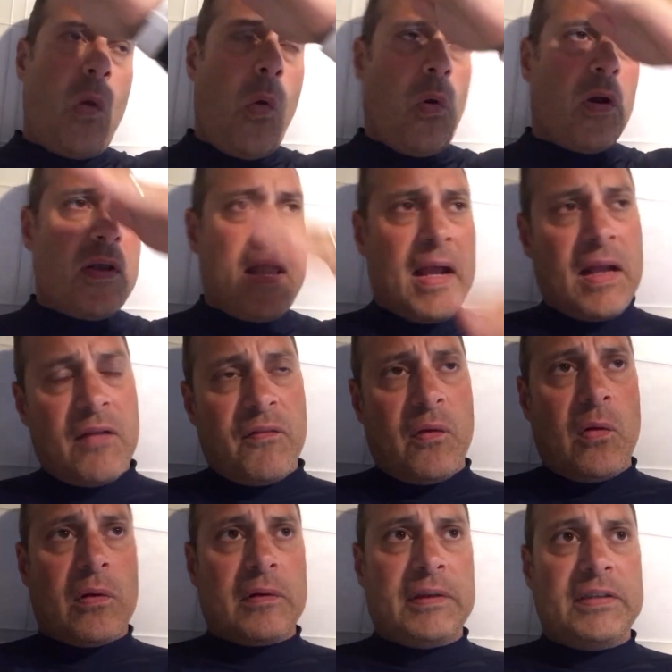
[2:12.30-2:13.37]
or a negative
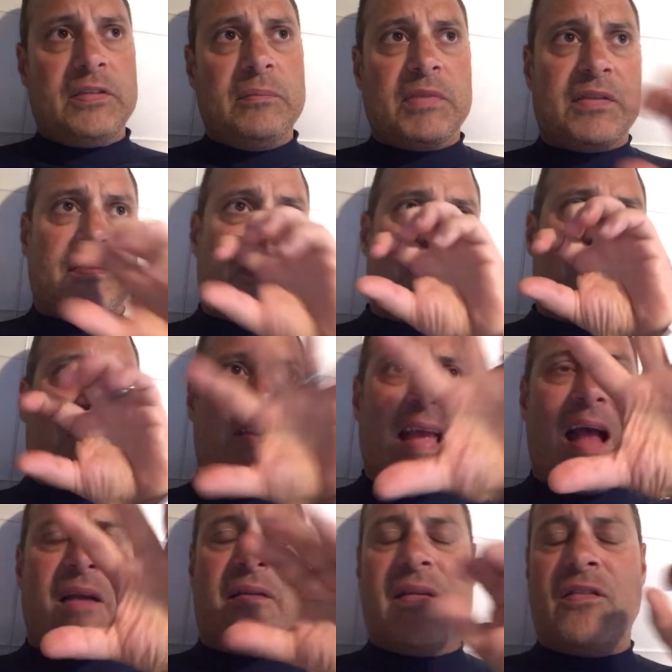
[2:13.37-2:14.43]
correlation, but if they're
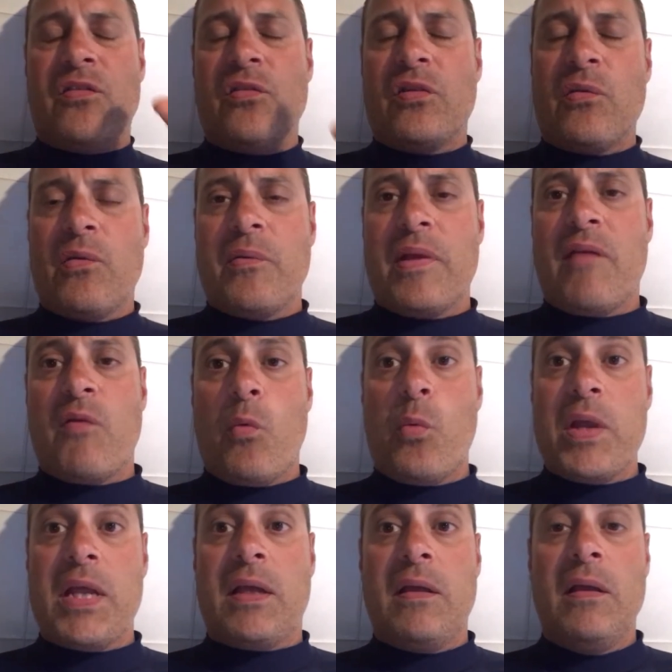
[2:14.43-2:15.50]
scattered, that's usually when we have a
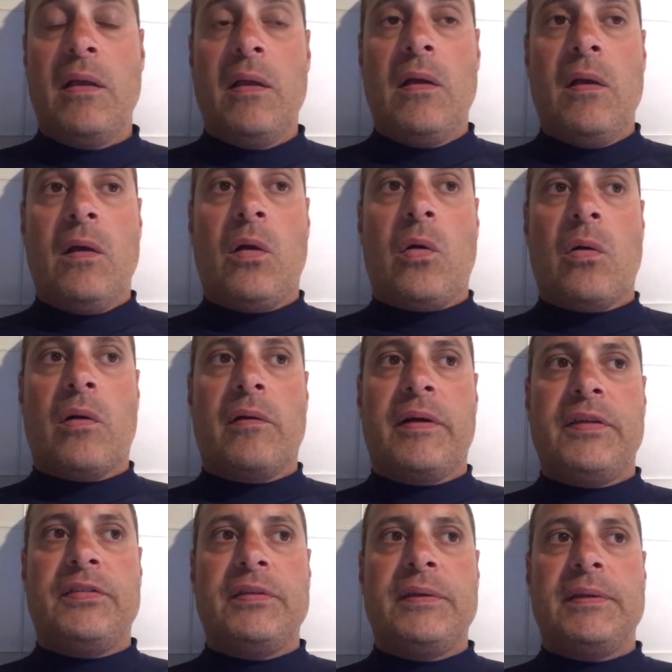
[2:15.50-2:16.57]
weak
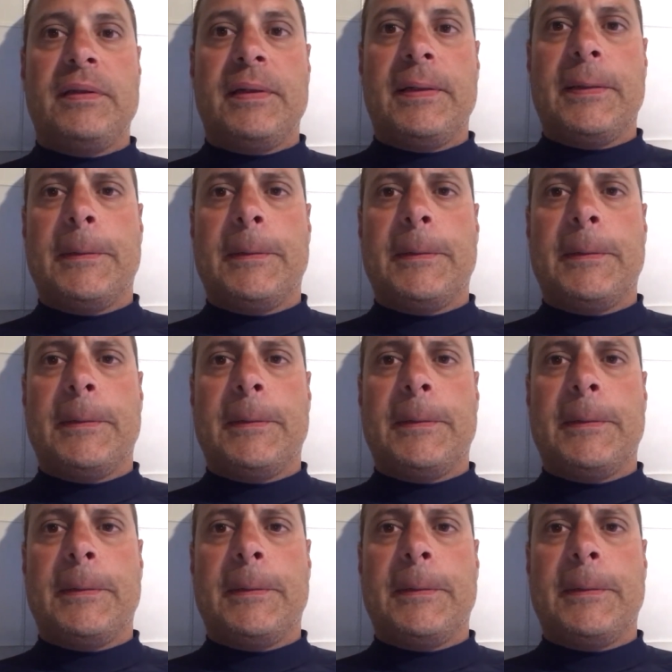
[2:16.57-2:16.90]
correlation.